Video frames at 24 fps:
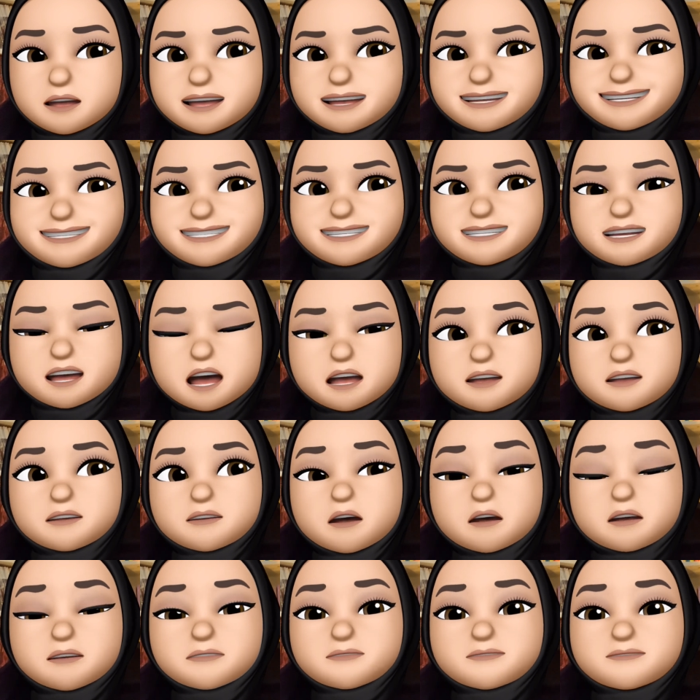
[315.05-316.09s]
It started
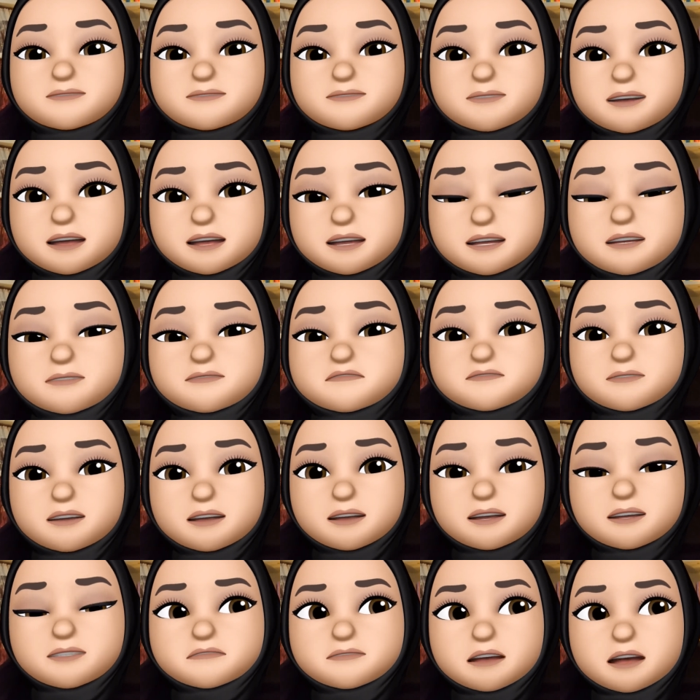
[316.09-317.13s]
off really,
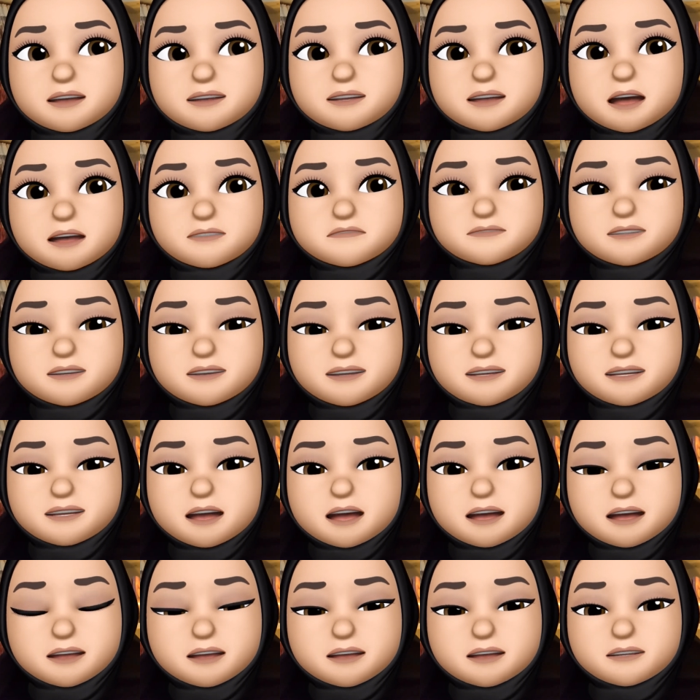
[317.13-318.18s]
really great. I really
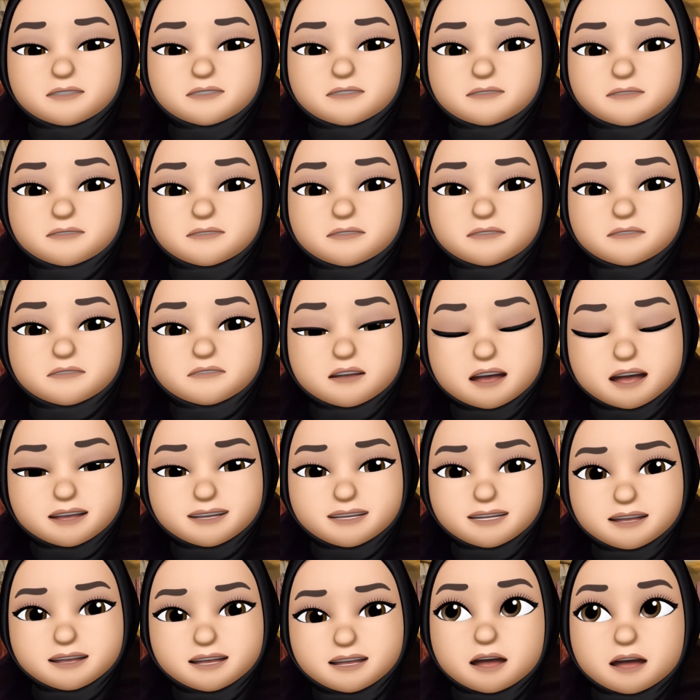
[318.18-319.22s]
like her
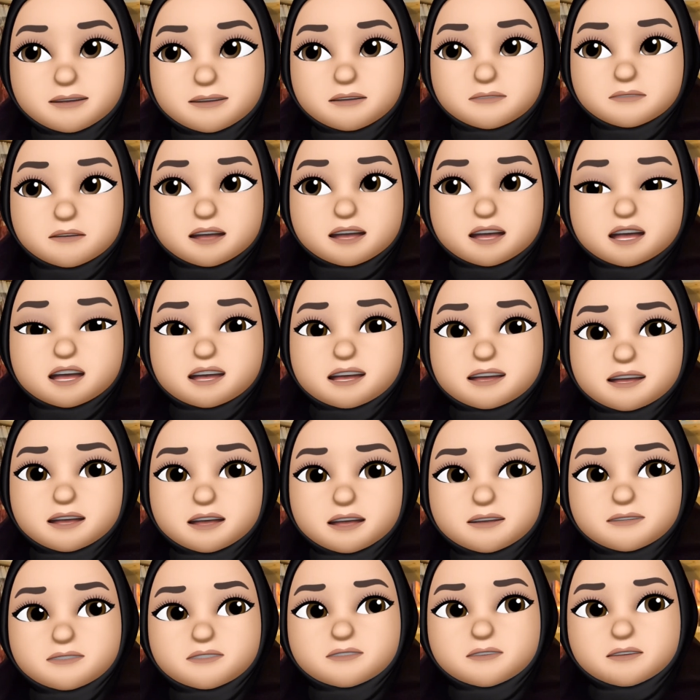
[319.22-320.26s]
writing. And then when she
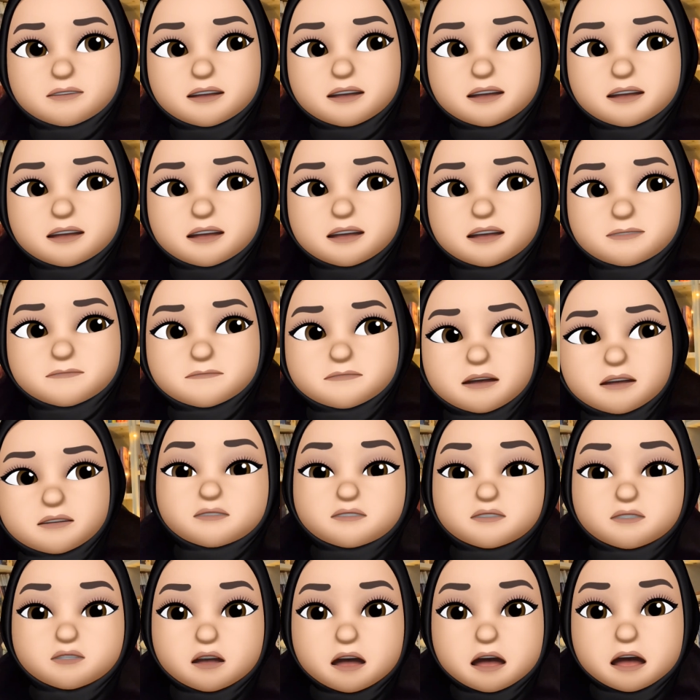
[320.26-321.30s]
started talking
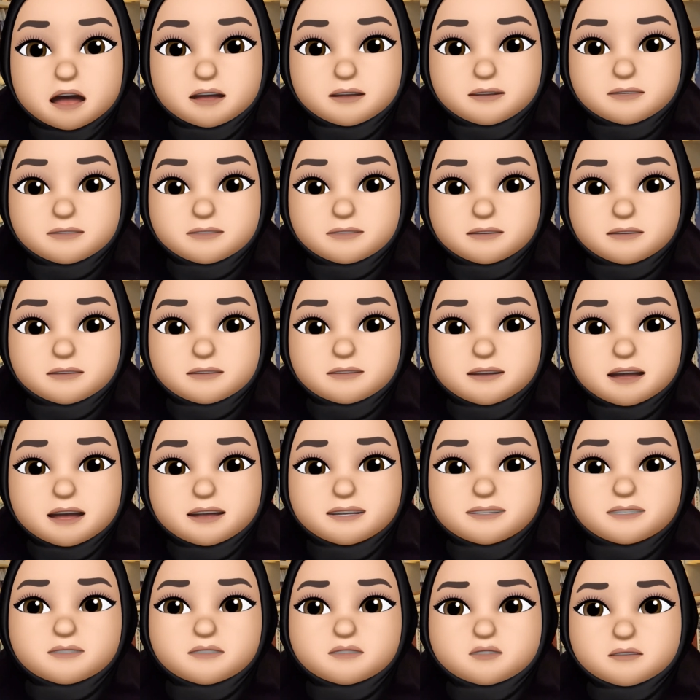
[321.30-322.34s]
about God,
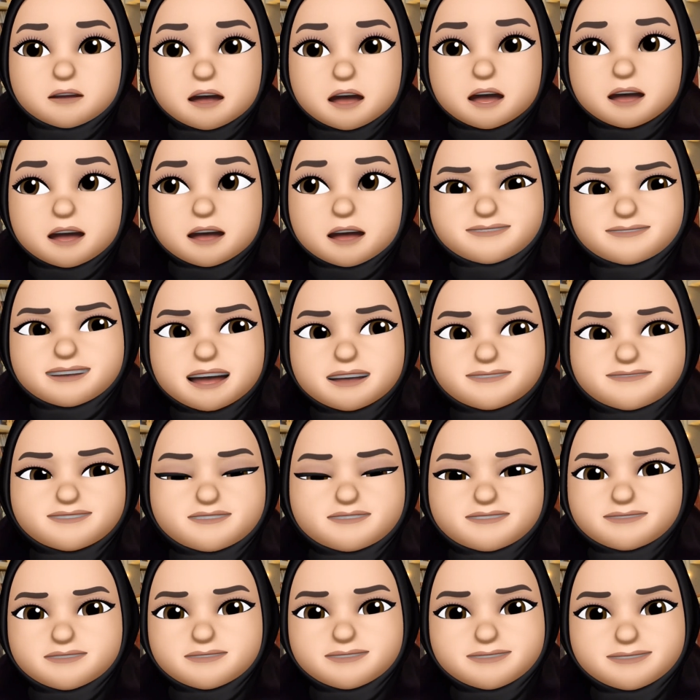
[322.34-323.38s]
there is where I'm
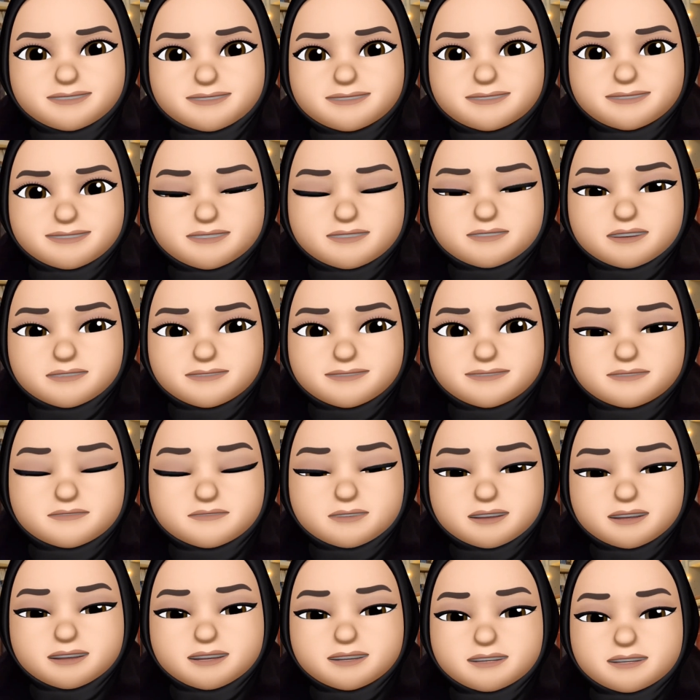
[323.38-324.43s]
sorry, this is not for
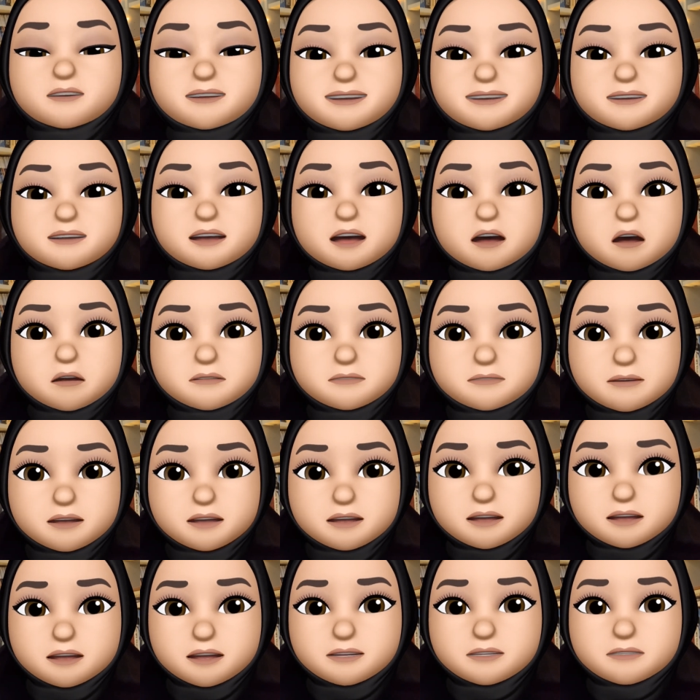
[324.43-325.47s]
me. In her
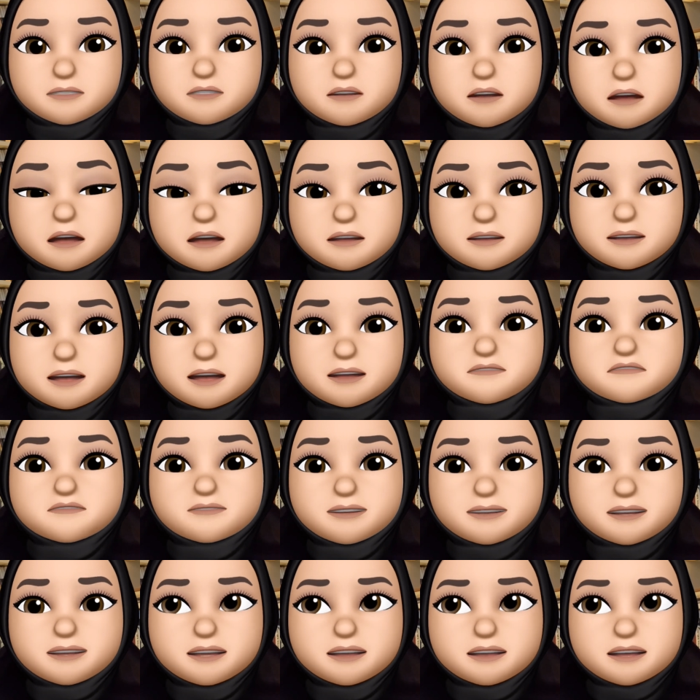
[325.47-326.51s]
opinion, God and
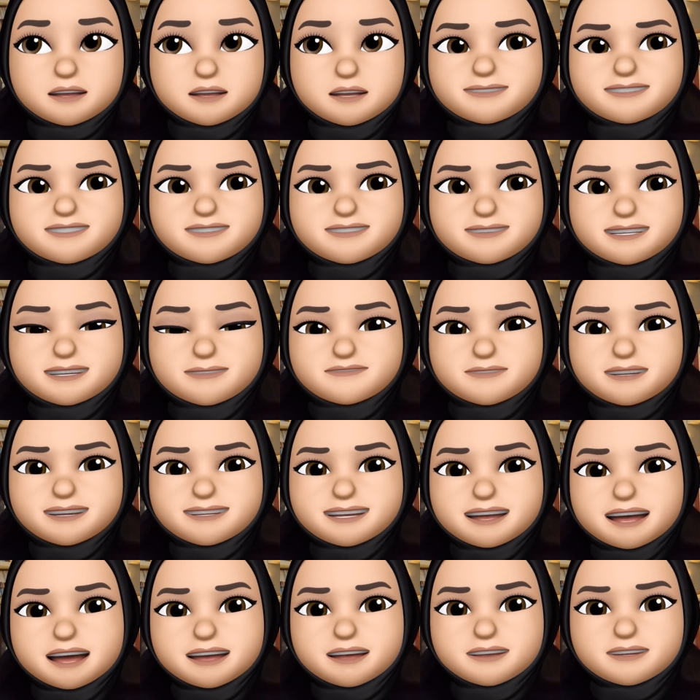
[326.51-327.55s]
religion is not something
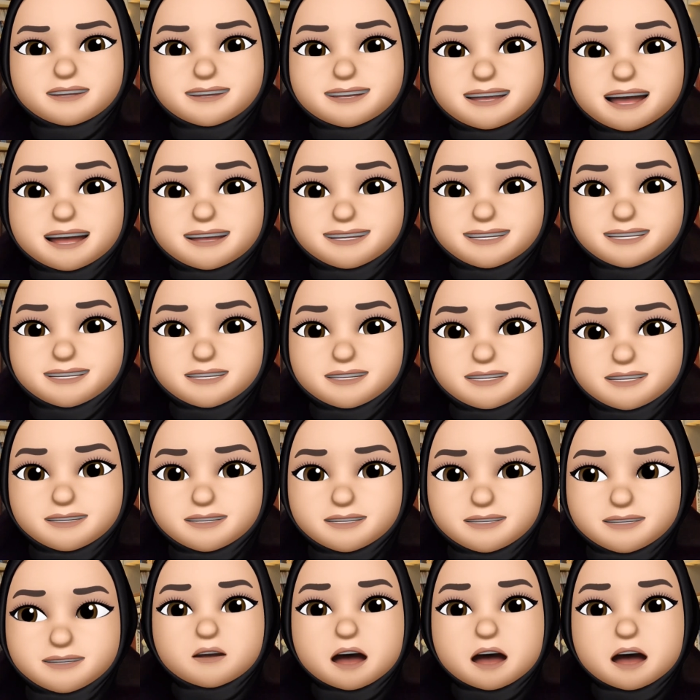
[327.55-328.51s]
that are connected.